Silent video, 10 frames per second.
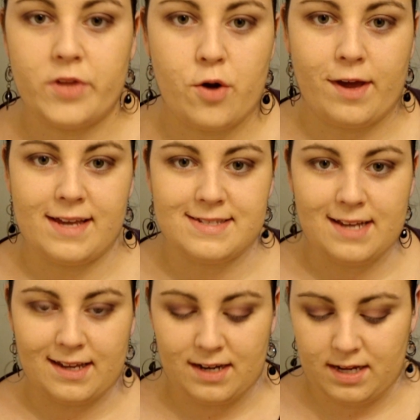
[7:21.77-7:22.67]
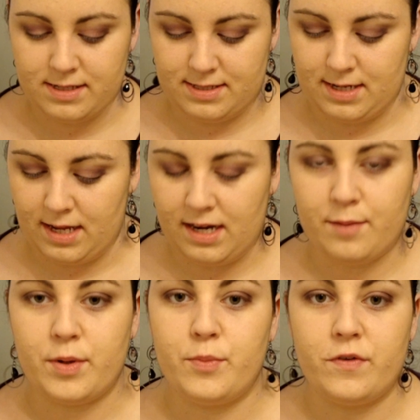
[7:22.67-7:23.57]
Okay, second eye is done and
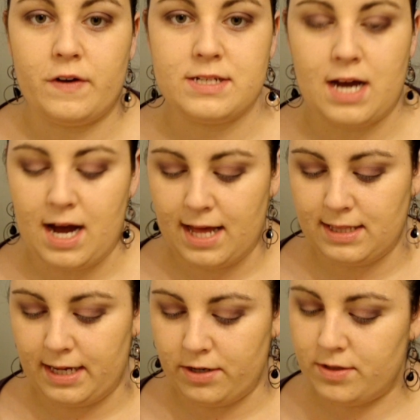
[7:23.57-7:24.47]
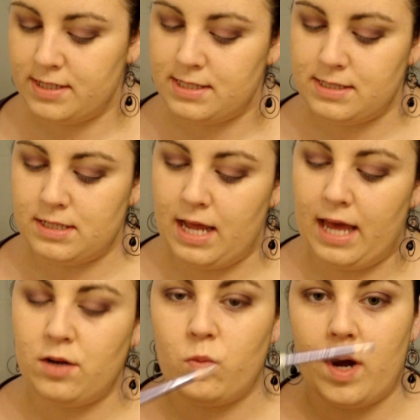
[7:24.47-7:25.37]
I'm going to move on to eyeliner. This is an
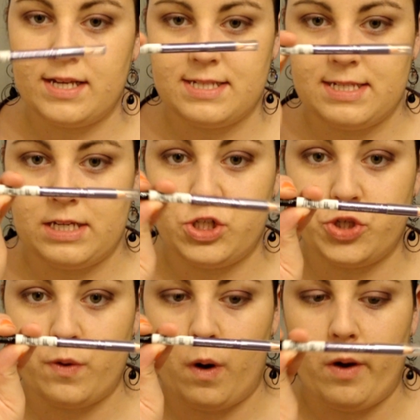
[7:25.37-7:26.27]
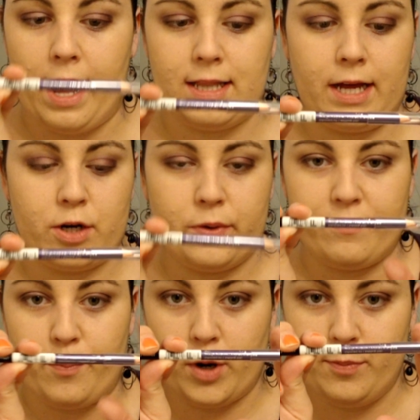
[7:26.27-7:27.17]
NYC Duo eyeliner. We
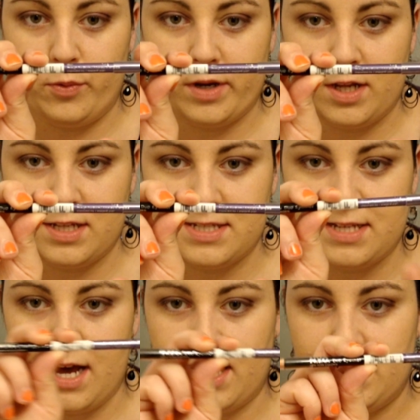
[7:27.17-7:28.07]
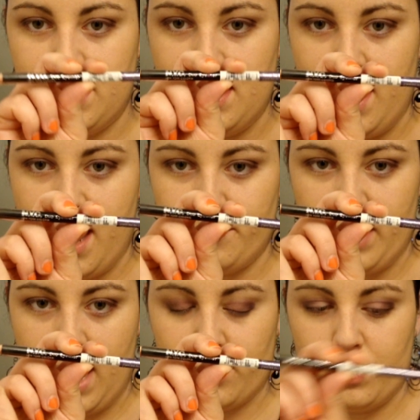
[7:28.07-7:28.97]
have a purple one on this side and a
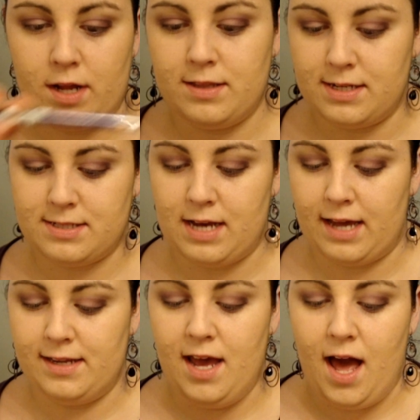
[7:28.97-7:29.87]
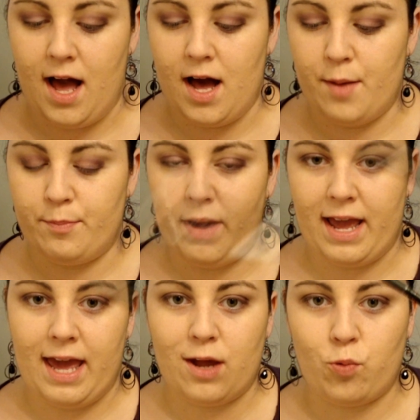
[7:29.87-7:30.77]
black one on this side.
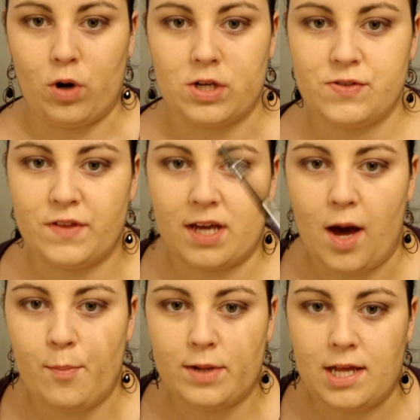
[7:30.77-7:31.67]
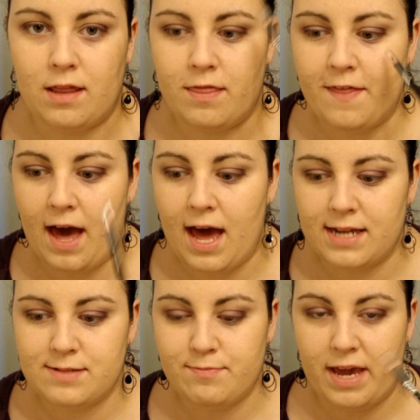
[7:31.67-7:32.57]
My aunt works for the company
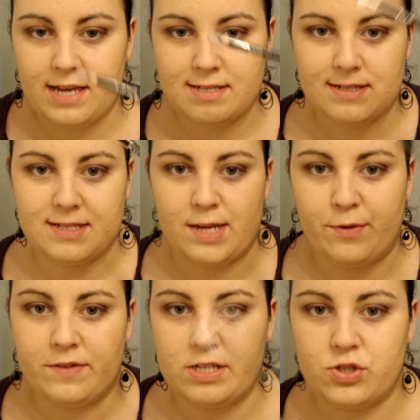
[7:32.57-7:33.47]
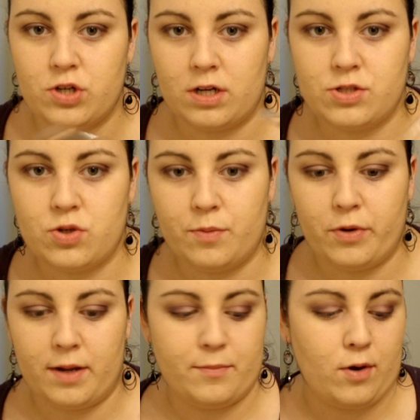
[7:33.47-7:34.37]
that makes some of these drugstore
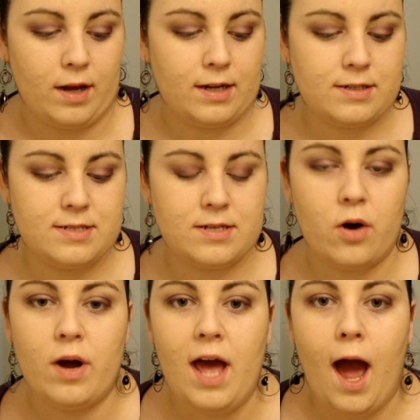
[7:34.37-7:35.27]
brand products, so